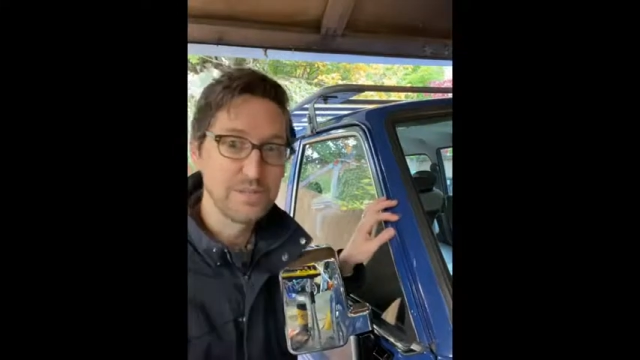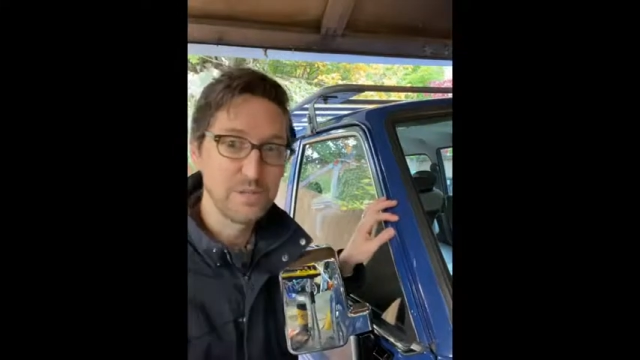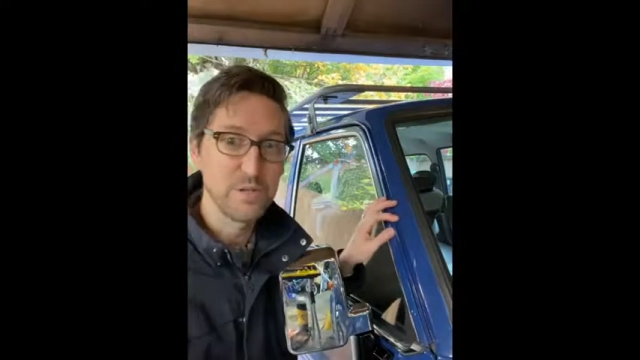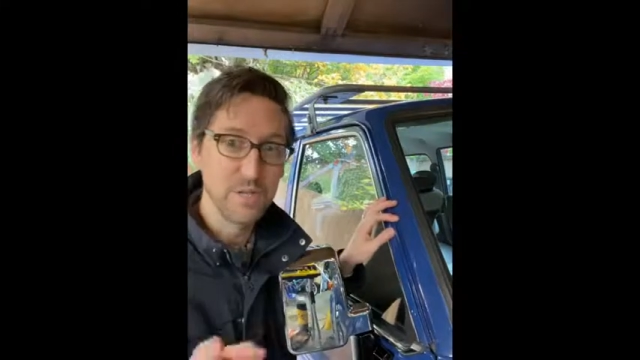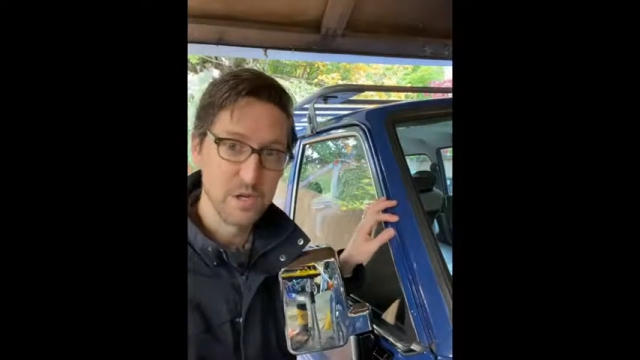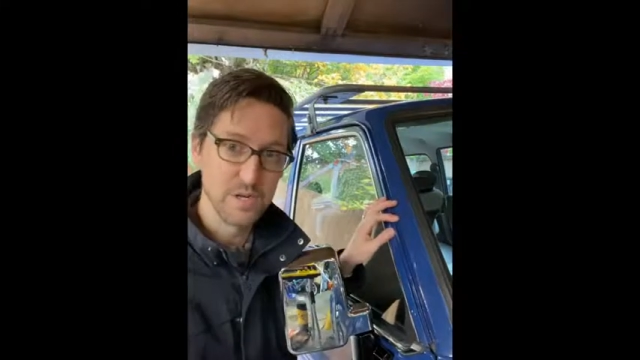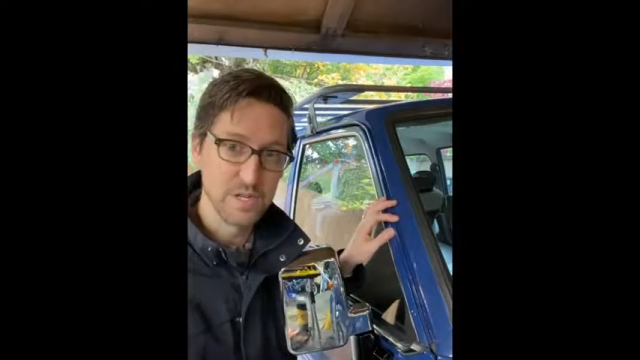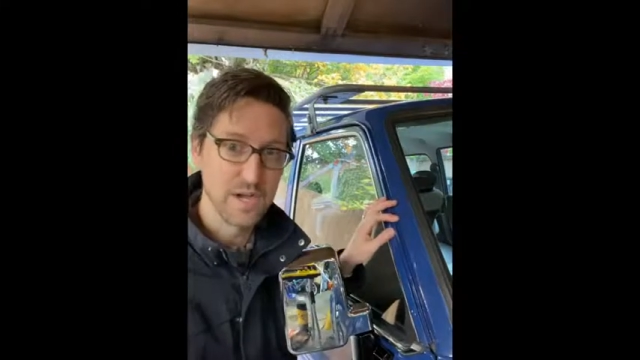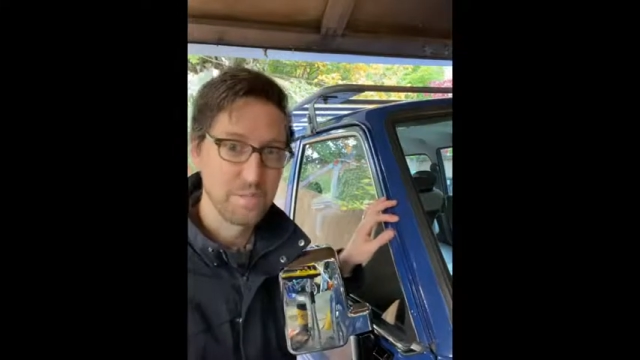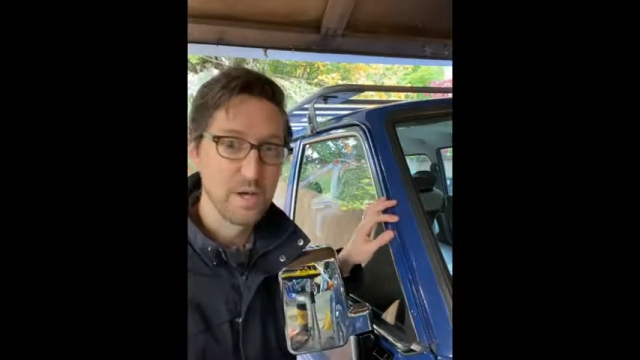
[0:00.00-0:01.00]
to the cure
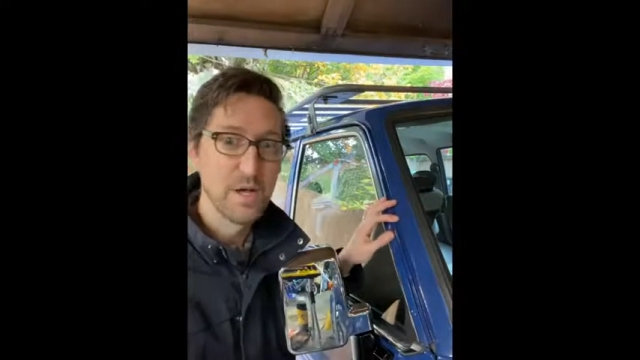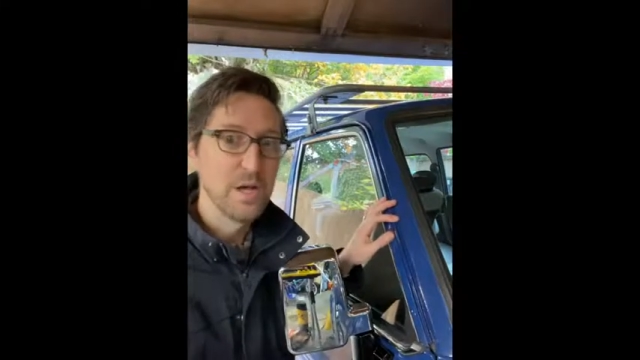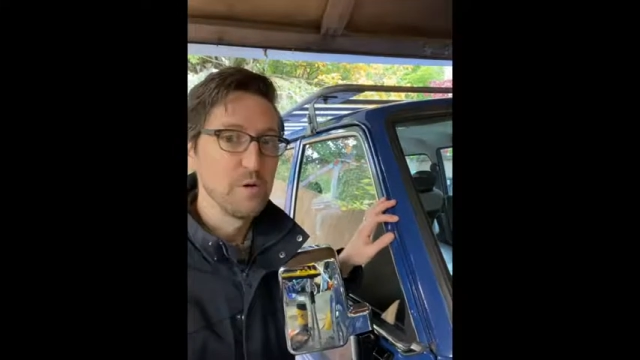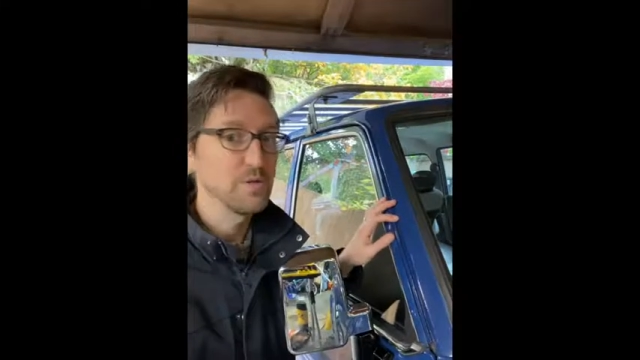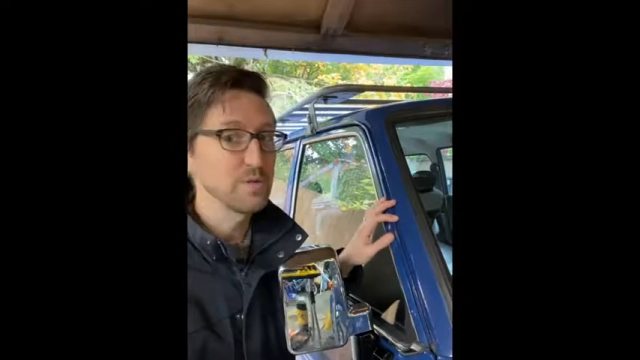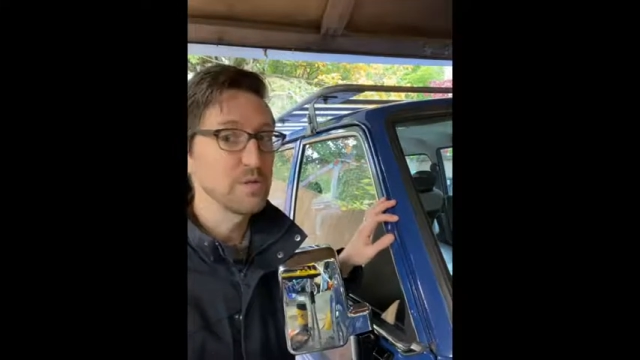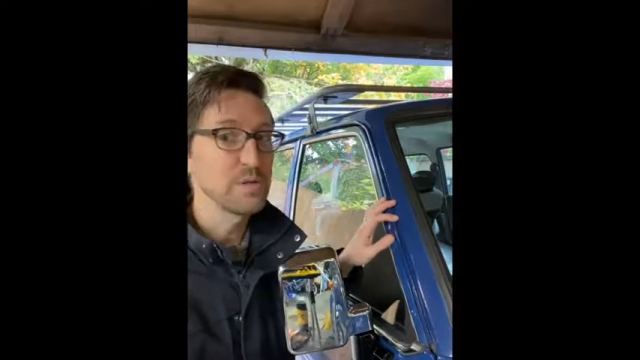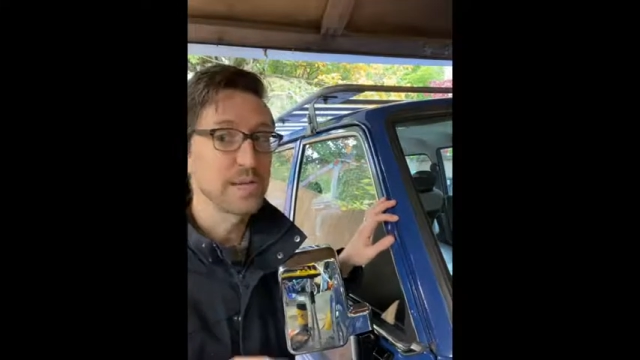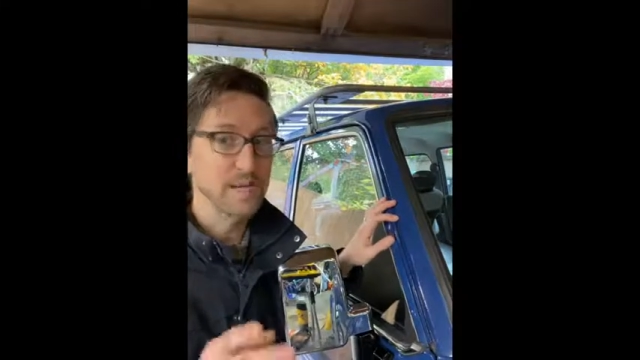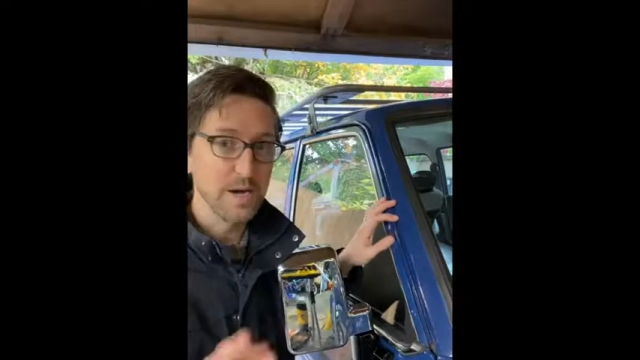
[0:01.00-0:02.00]
time, which was only
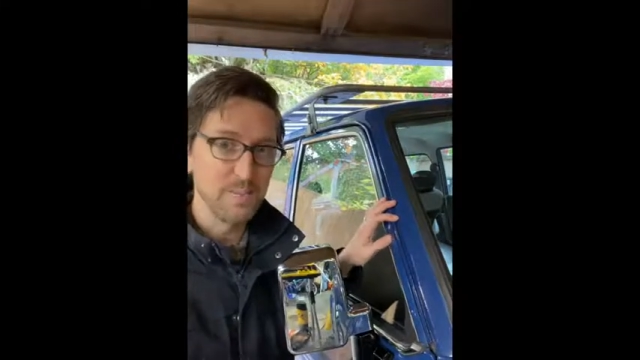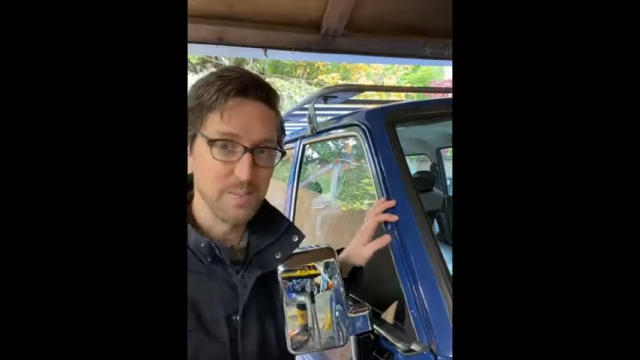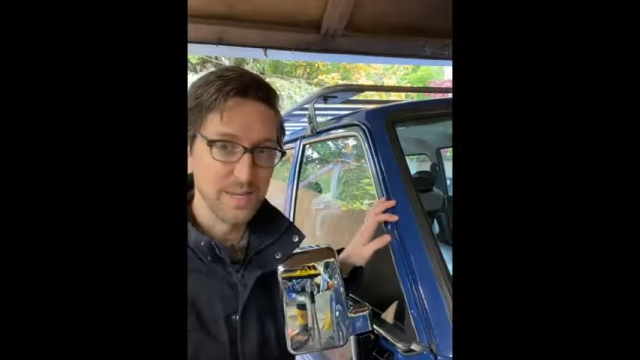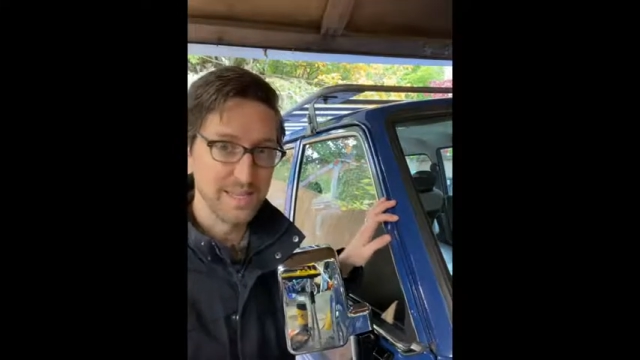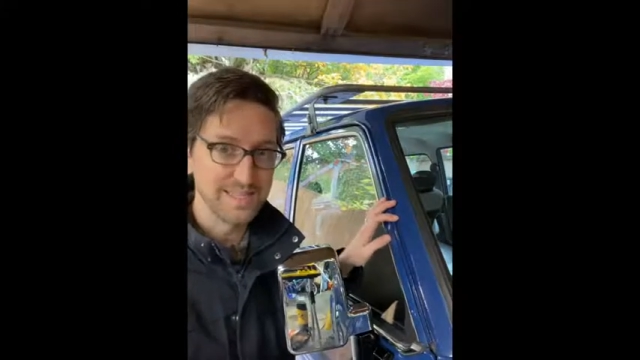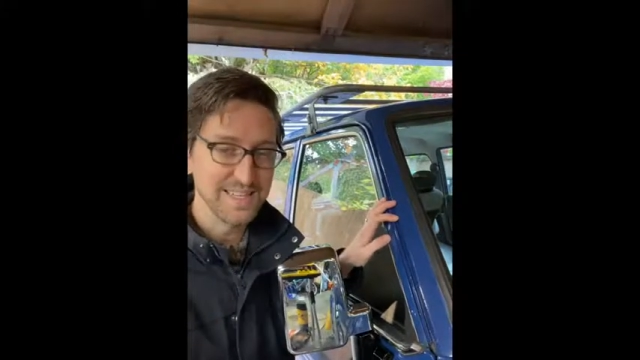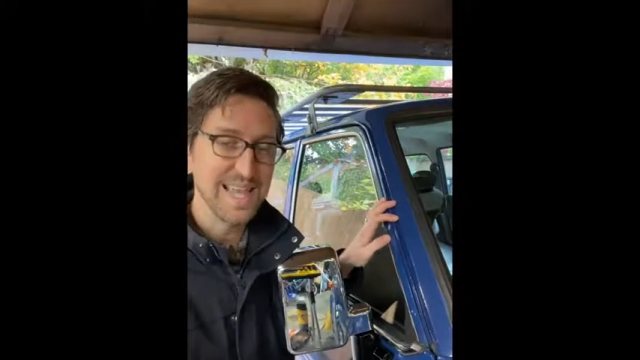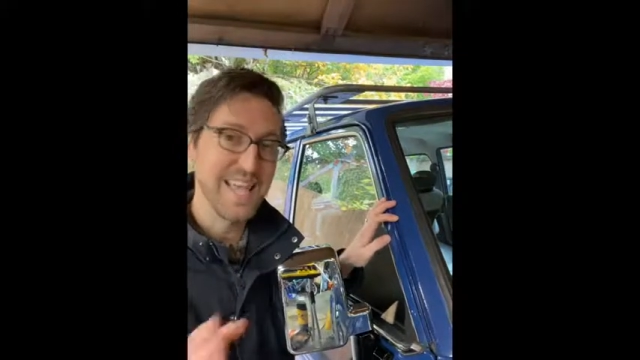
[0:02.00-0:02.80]
like a couple minutes,